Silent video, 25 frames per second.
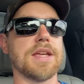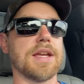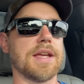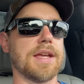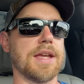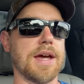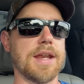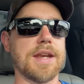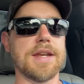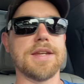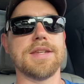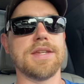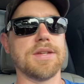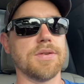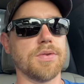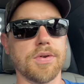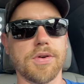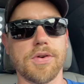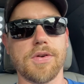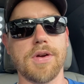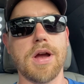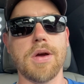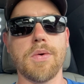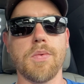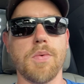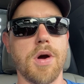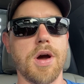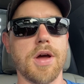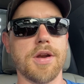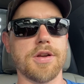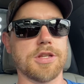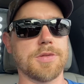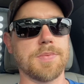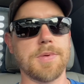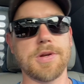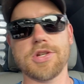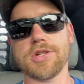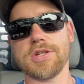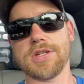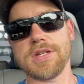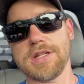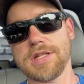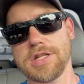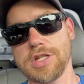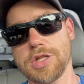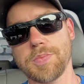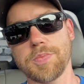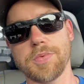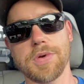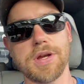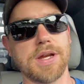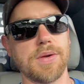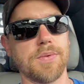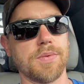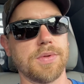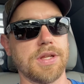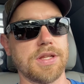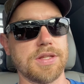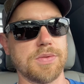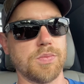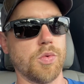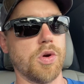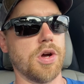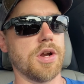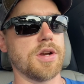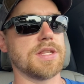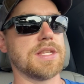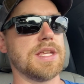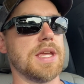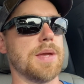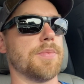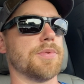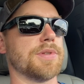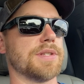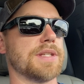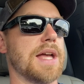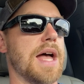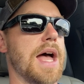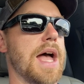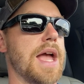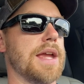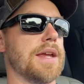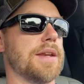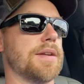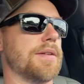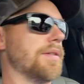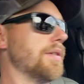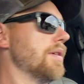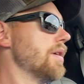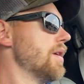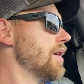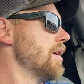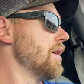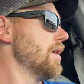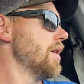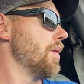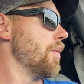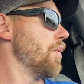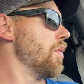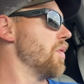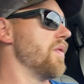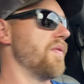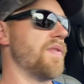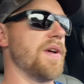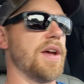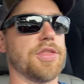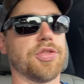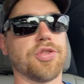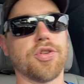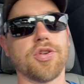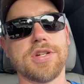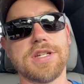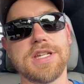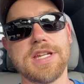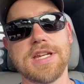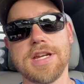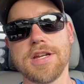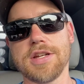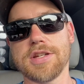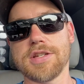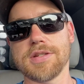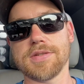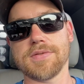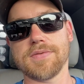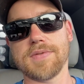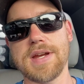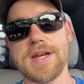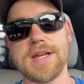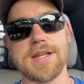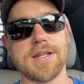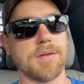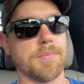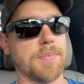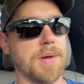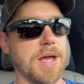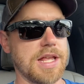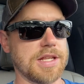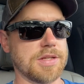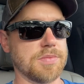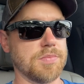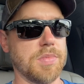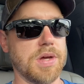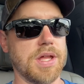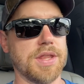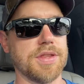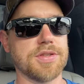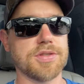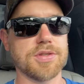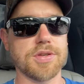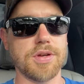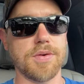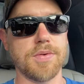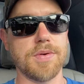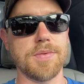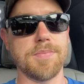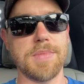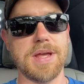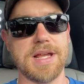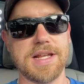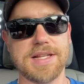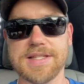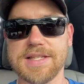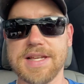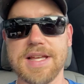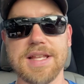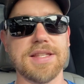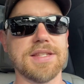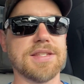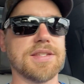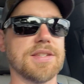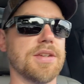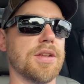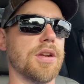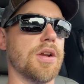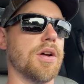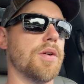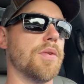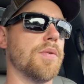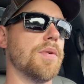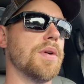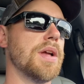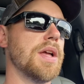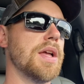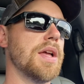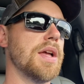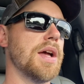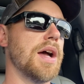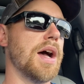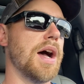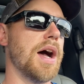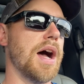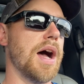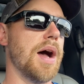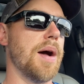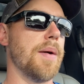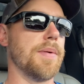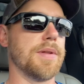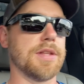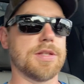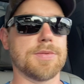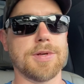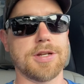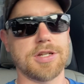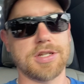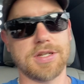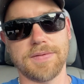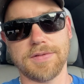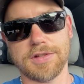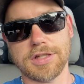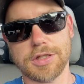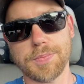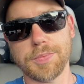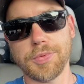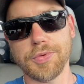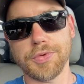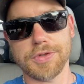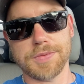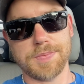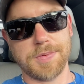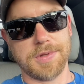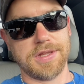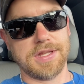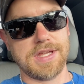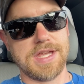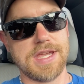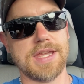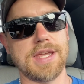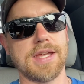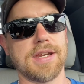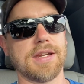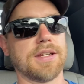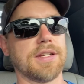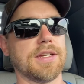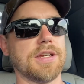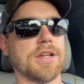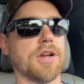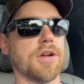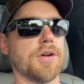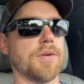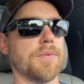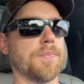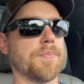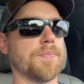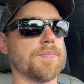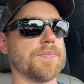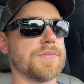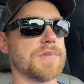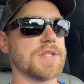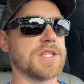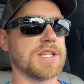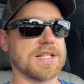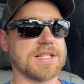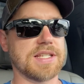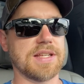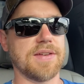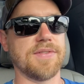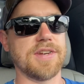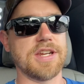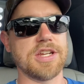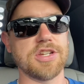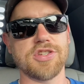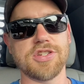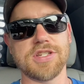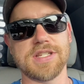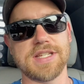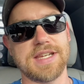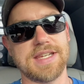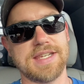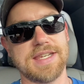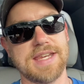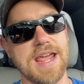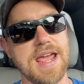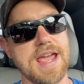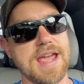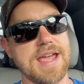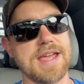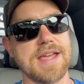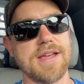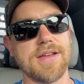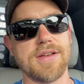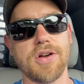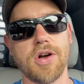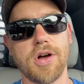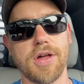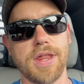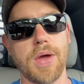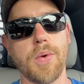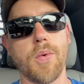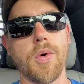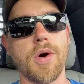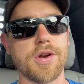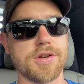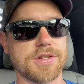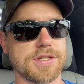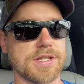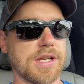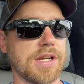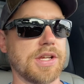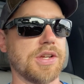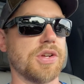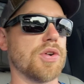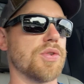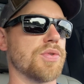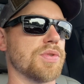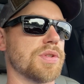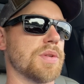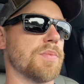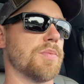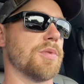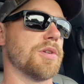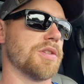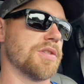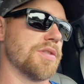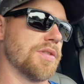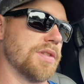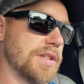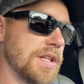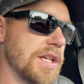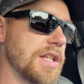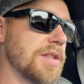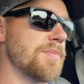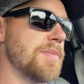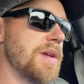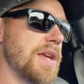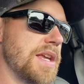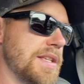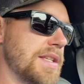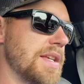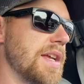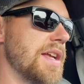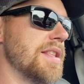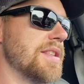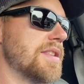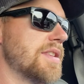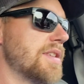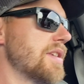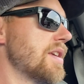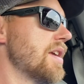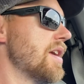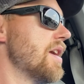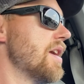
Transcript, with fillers: You got to deal with groundwater, especially in the spring when the water table's high. And we've had 13 inches of rain in the past month, so it makes sense, you know. Um, and especially if this pool's been leaking, you know, six, seven inches a day, all that water's got to go somewhere. So it does make sense.